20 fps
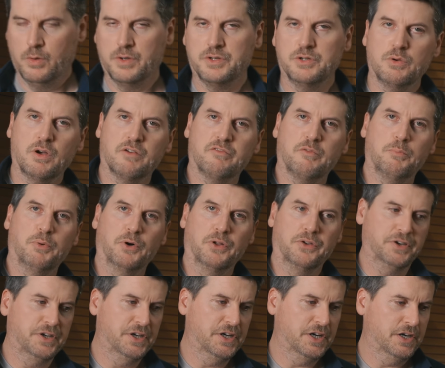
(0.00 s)
And you have a
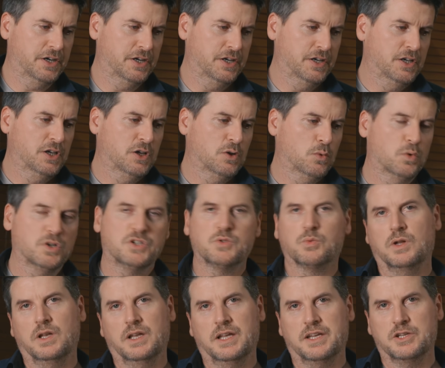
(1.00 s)
button here, which
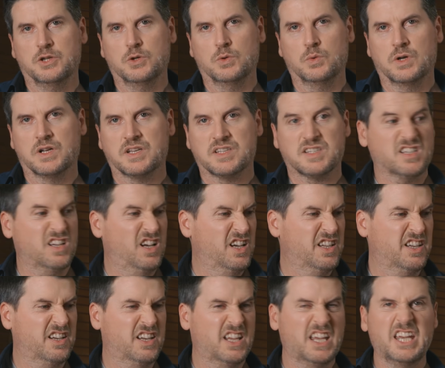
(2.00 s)
will let you slide
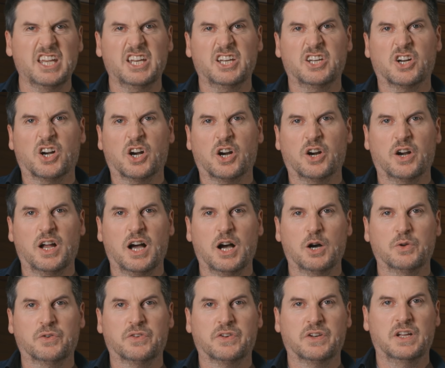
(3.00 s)
it in or
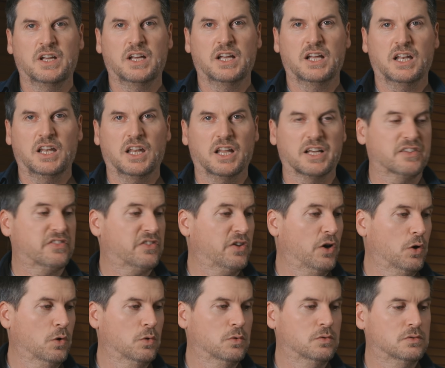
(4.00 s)
out like
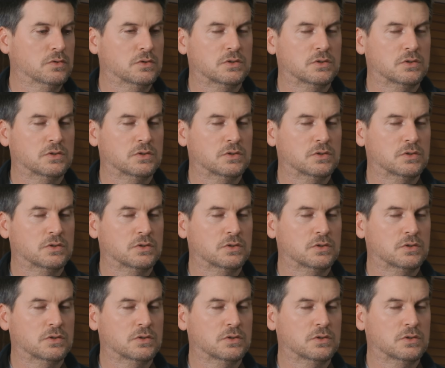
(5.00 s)
so.